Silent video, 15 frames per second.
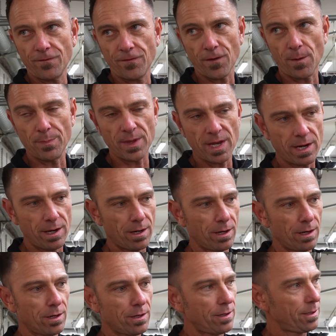from
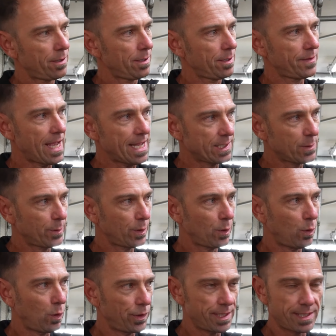there, that's when the
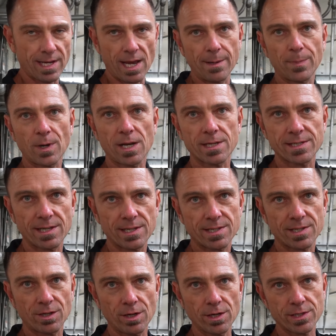whole design process
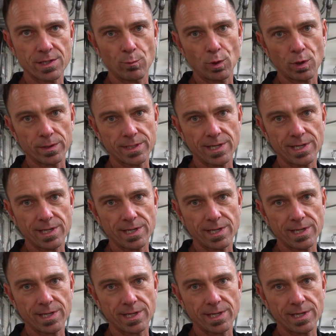starts. We'll go